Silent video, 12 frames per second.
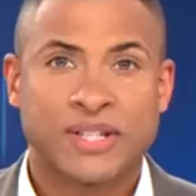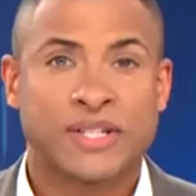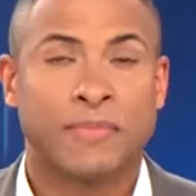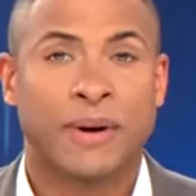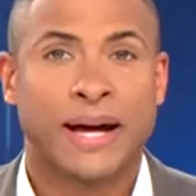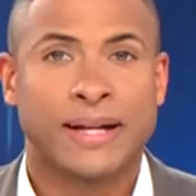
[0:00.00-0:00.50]

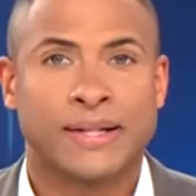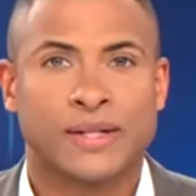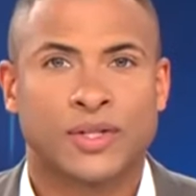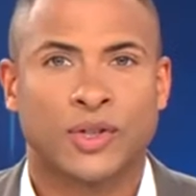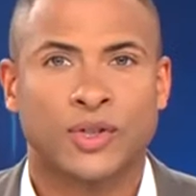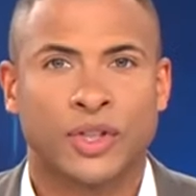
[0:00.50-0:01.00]
President
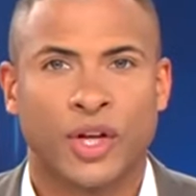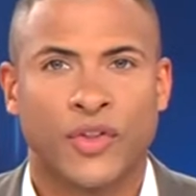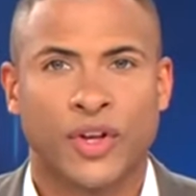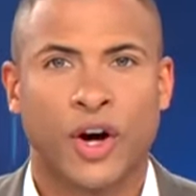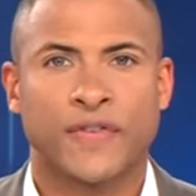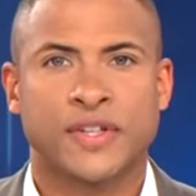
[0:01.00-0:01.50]
Biden is calling
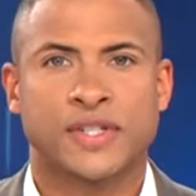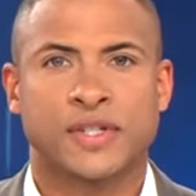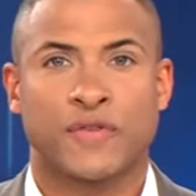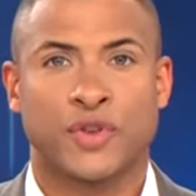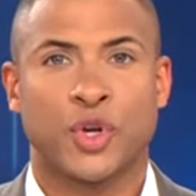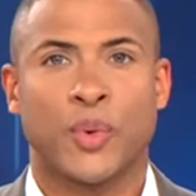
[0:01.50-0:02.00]
on the
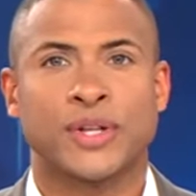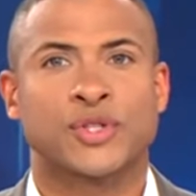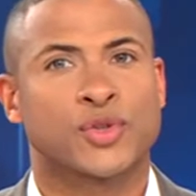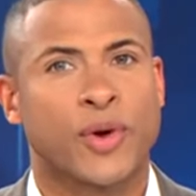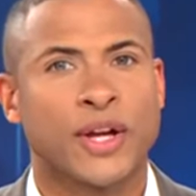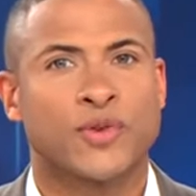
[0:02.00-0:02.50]
office of the U
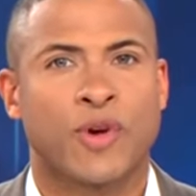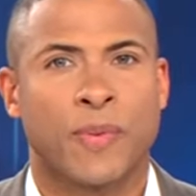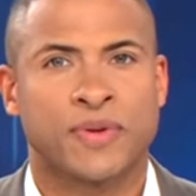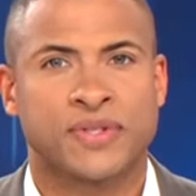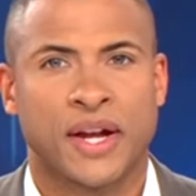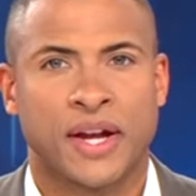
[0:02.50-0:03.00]
S Trade
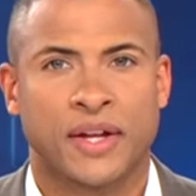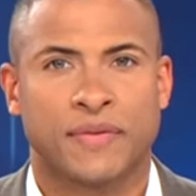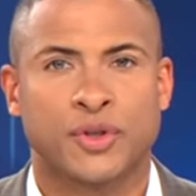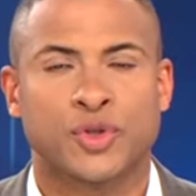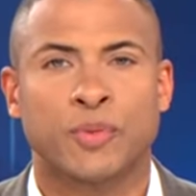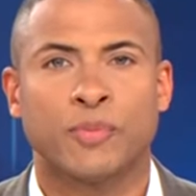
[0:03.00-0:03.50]

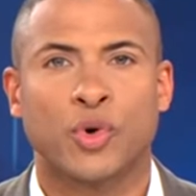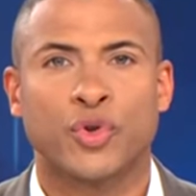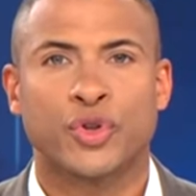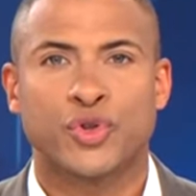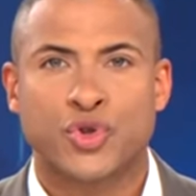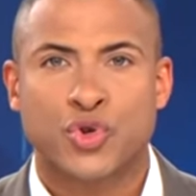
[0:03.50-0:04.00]
Representative to
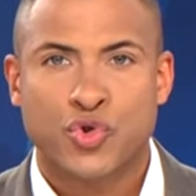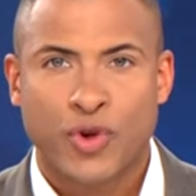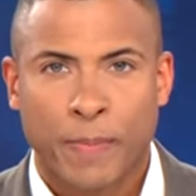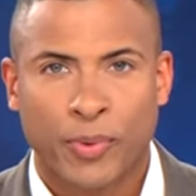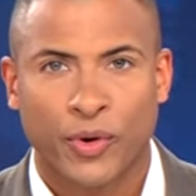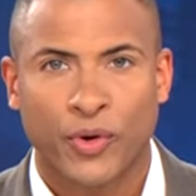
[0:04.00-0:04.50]
more than
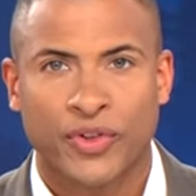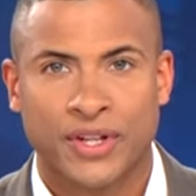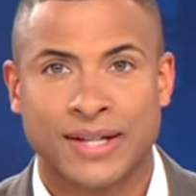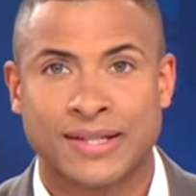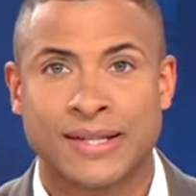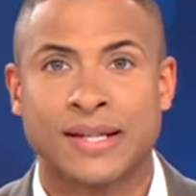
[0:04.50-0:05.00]
triple
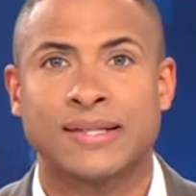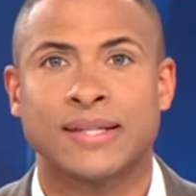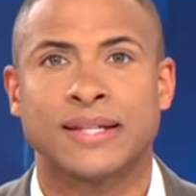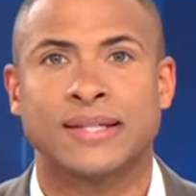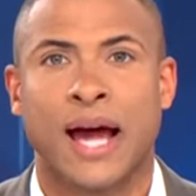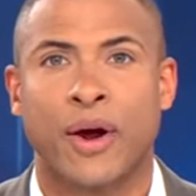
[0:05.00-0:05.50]
the
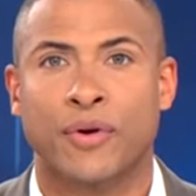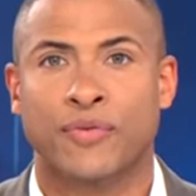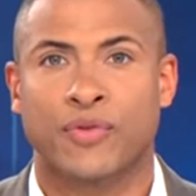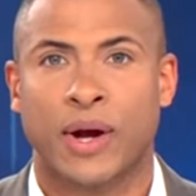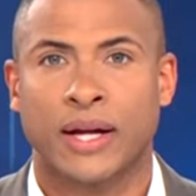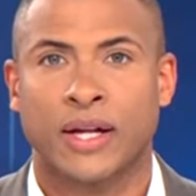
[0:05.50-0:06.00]
existing
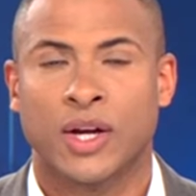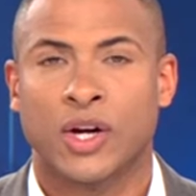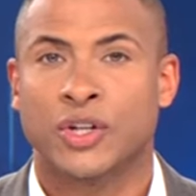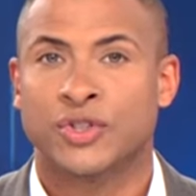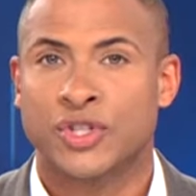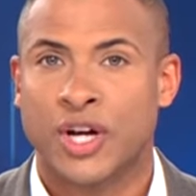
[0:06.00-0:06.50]
tariff rate
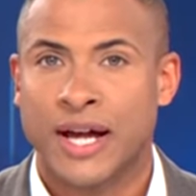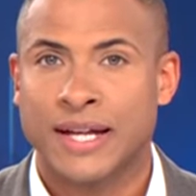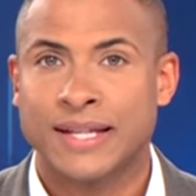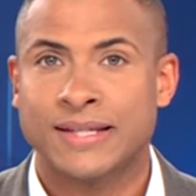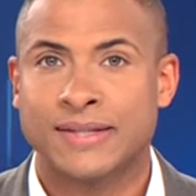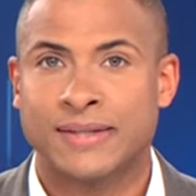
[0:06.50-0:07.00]
on
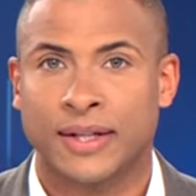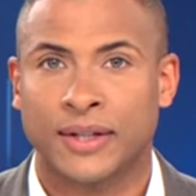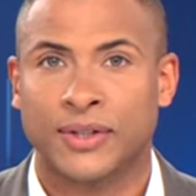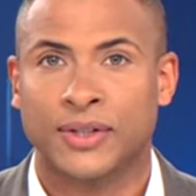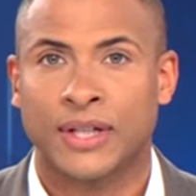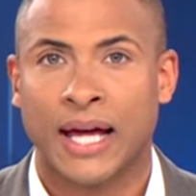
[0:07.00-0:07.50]
Chinese
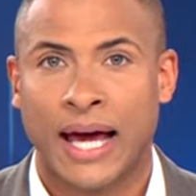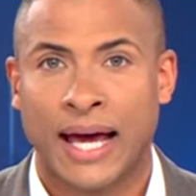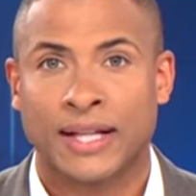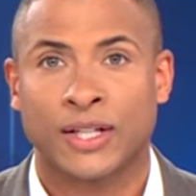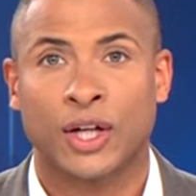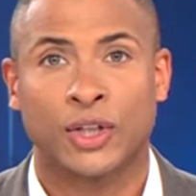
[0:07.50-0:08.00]
steel
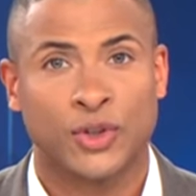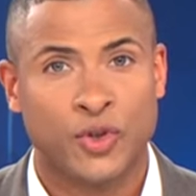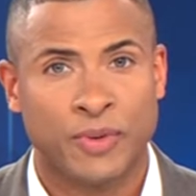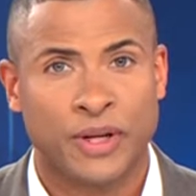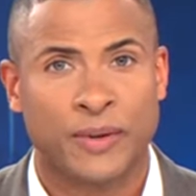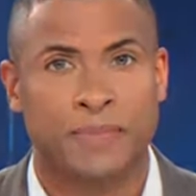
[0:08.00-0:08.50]
and
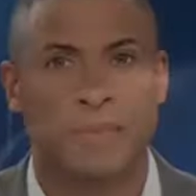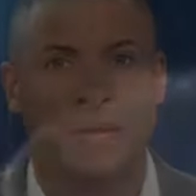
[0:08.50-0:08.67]
aluminum.